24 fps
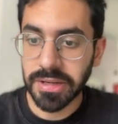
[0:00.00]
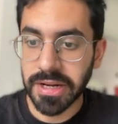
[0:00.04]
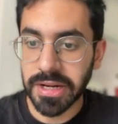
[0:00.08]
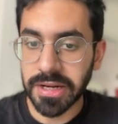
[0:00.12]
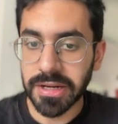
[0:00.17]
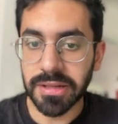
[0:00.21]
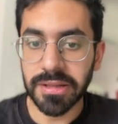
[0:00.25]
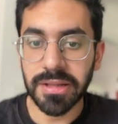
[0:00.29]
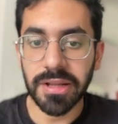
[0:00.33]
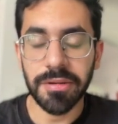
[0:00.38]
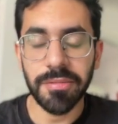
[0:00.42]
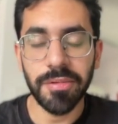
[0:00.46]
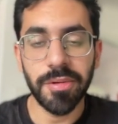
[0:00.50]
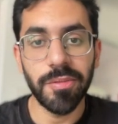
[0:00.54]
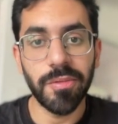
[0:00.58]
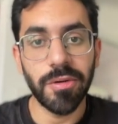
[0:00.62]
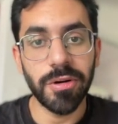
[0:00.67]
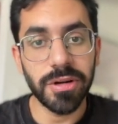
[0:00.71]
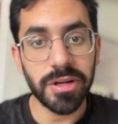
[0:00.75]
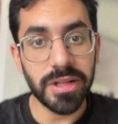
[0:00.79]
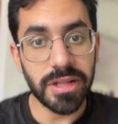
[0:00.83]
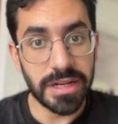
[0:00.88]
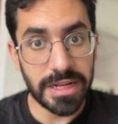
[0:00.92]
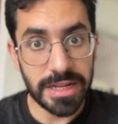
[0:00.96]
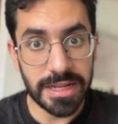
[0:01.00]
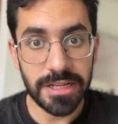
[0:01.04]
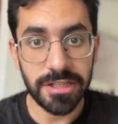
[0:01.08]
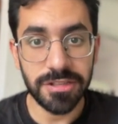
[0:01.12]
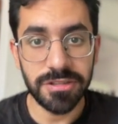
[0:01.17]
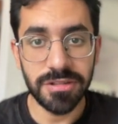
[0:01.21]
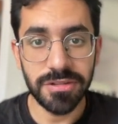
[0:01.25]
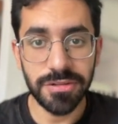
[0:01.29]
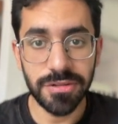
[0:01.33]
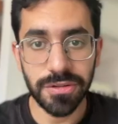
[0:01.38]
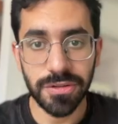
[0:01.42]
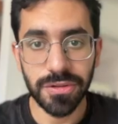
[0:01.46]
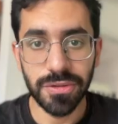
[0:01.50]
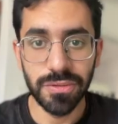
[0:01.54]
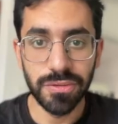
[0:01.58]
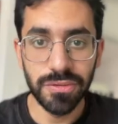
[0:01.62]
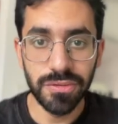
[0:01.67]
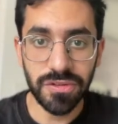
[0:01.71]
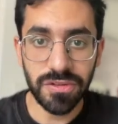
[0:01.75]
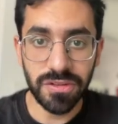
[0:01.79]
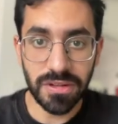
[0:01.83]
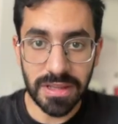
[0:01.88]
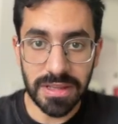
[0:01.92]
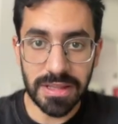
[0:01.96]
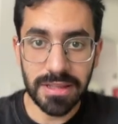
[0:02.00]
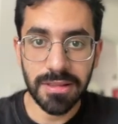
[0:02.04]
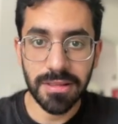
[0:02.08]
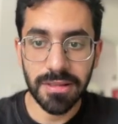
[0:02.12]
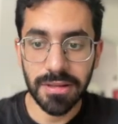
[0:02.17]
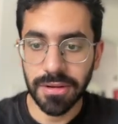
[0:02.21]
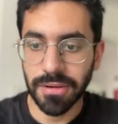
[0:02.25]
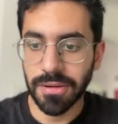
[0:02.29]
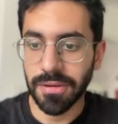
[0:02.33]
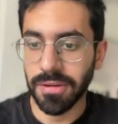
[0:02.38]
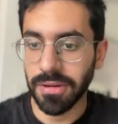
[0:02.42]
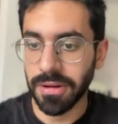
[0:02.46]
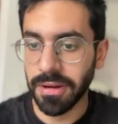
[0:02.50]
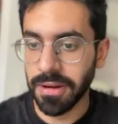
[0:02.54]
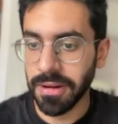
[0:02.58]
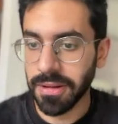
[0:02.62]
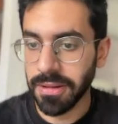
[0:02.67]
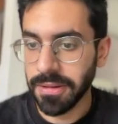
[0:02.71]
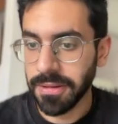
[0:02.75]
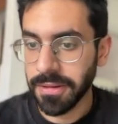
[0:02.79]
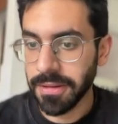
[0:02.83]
data that we want our agent to use in the call.